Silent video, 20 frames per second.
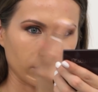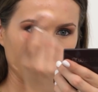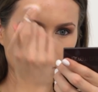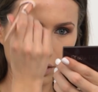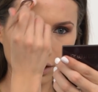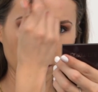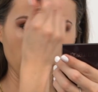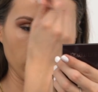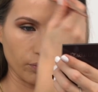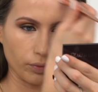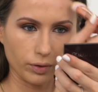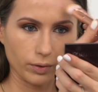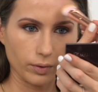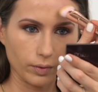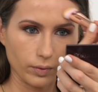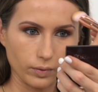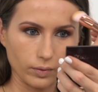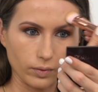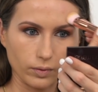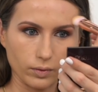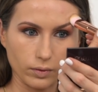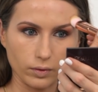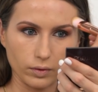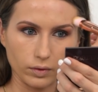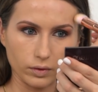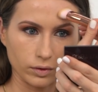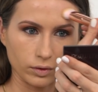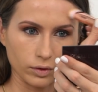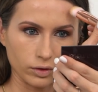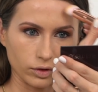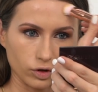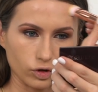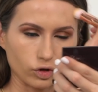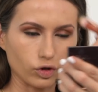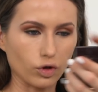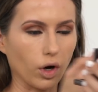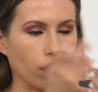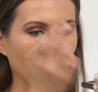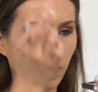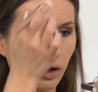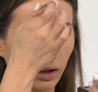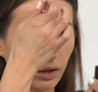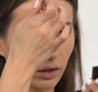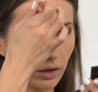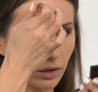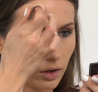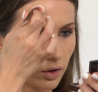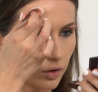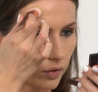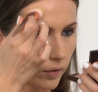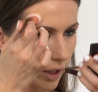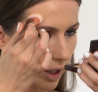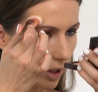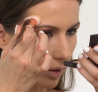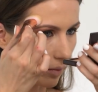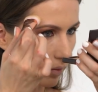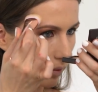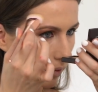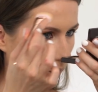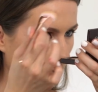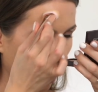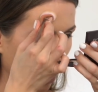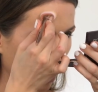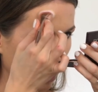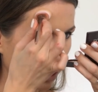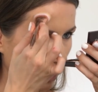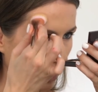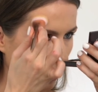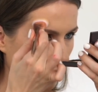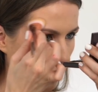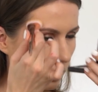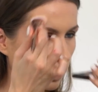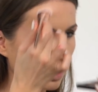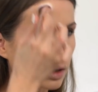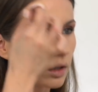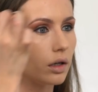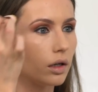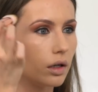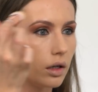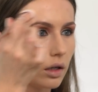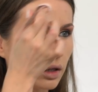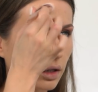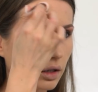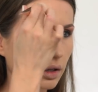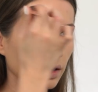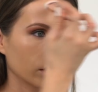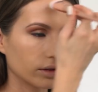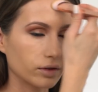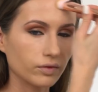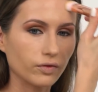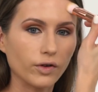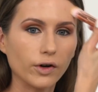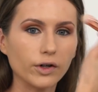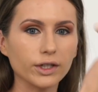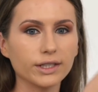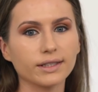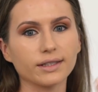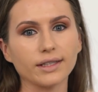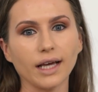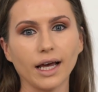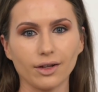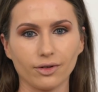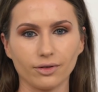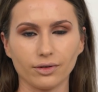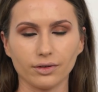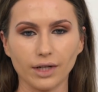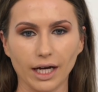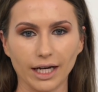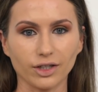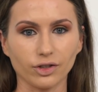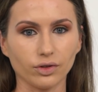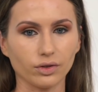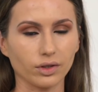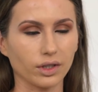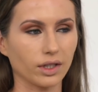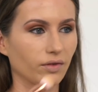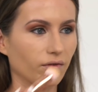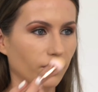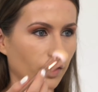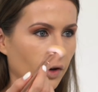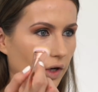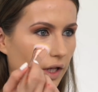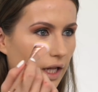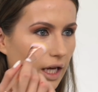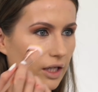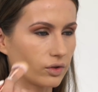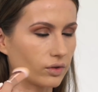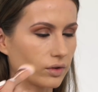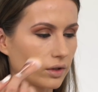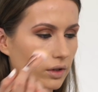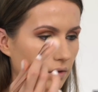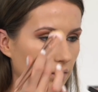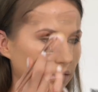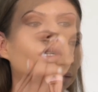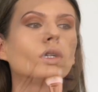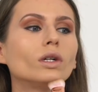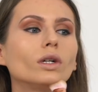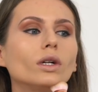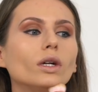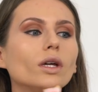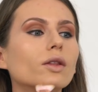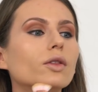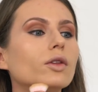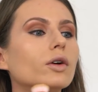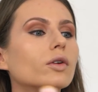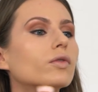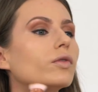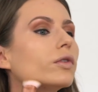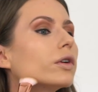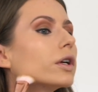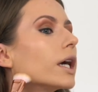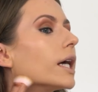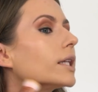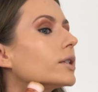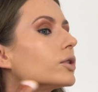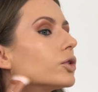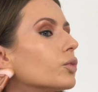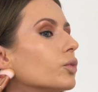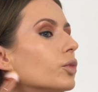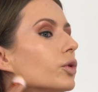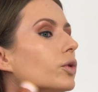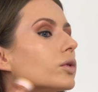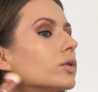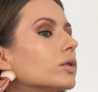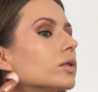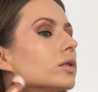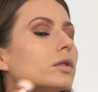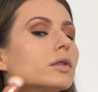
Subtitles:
deep, strong cream color. It's very subtle, actually, very natural. And don't forget to put